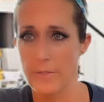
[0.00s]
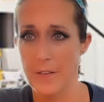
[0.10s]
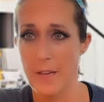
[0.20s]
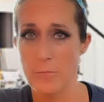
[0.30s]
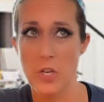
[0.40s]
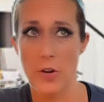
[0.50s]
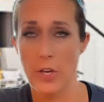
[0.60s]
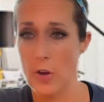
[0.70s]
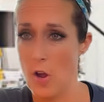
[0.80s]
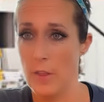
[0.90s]
him
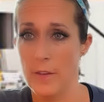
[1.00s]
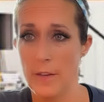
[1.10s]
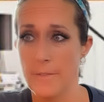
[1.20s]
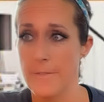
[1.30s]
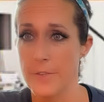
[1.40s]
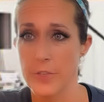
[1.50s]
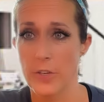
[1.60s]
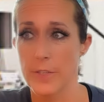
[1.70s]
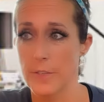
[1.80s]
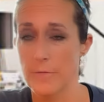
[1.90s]
turning Colin in
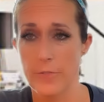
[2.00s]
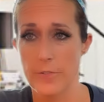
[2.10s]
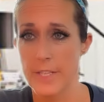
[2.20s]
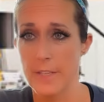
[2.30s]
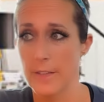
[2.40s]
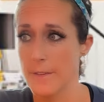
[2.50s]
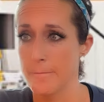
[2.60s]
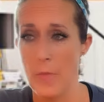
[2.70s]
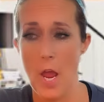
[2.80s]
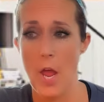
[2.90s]
for dealing.